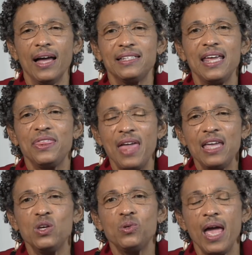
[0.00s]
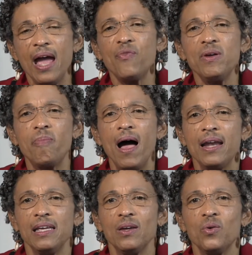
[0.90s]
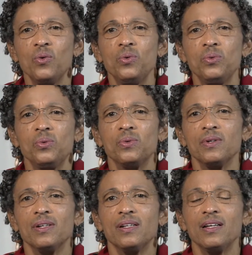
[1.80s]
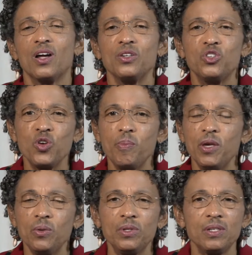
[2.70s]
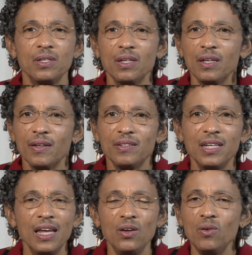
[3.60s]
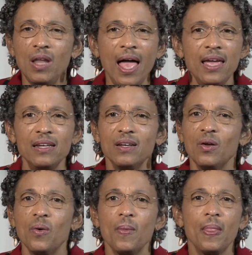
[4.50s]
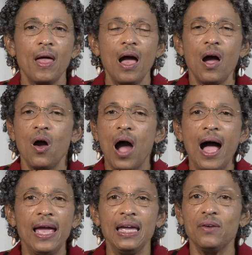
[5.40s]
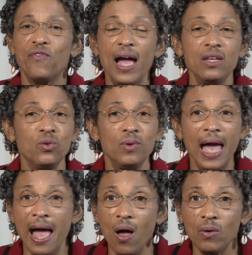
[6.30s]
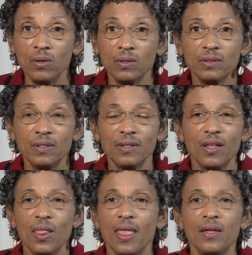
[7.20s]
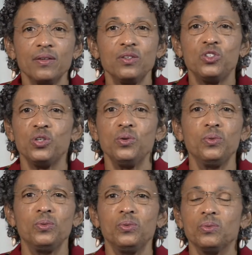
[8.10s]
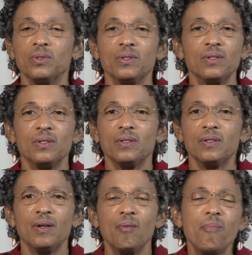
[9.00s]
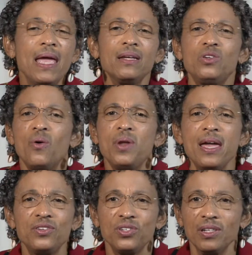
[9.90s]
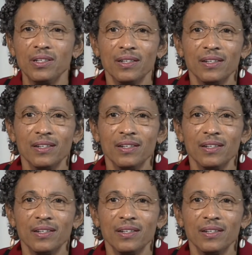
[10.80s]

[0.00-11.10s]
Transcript: I say thank you to everybody who contributes to Inner Light. I invite you now to make a donation,